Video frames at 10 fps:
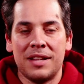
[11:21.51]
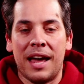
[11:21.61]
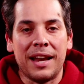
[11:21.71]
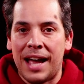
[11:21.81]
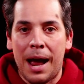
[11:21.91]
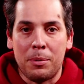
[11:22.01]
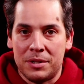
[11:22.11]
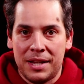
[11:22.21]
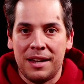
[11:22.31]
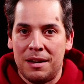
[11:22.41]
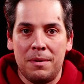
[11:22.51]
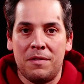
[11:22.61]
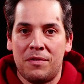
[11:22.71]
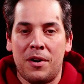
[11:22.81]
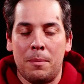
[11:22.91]
not a guy pretending to be
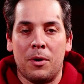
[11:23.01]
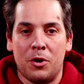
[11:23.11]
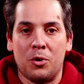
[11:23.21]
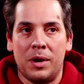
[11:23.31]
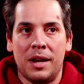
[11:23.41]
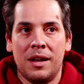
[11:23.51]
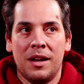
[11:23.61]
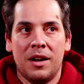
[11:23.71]
Freddie Mercury.